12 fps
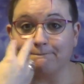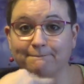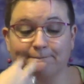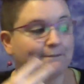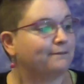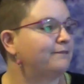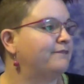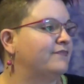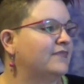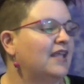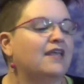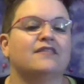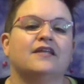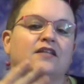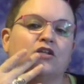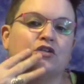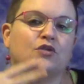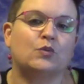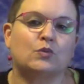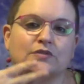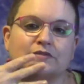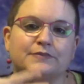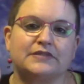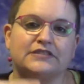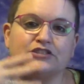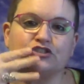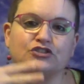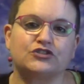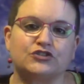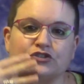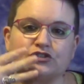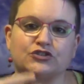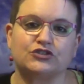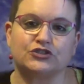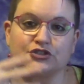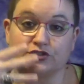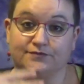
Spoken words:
where the people speak only, that's all they do,